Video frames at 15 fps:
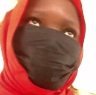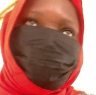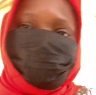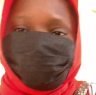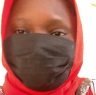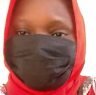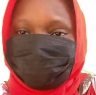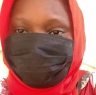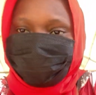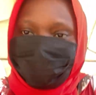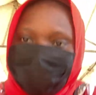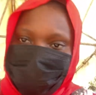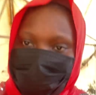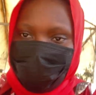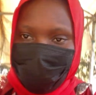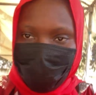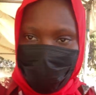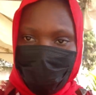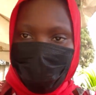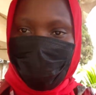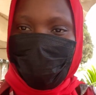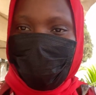Bismillah.
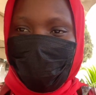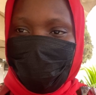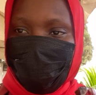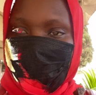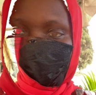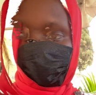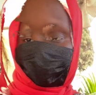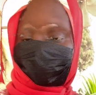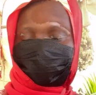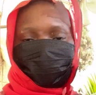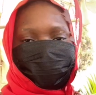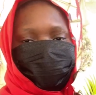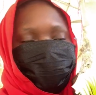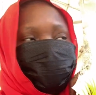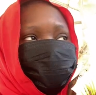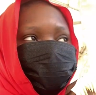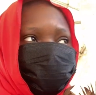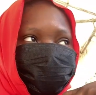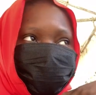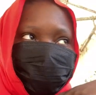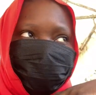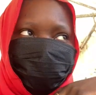So I'm still
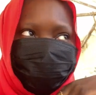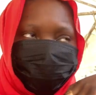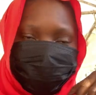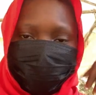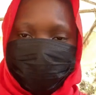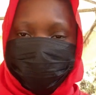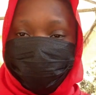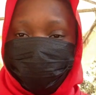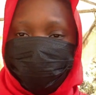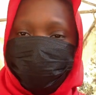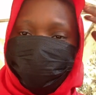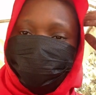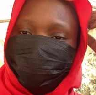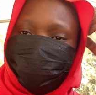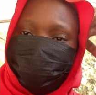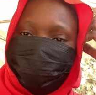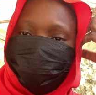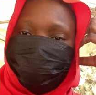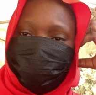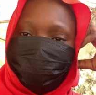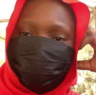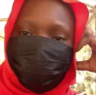sitting, waiting for them to come
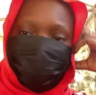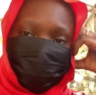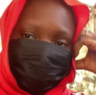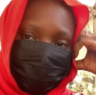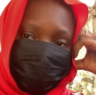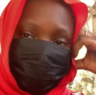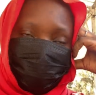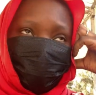pick me up.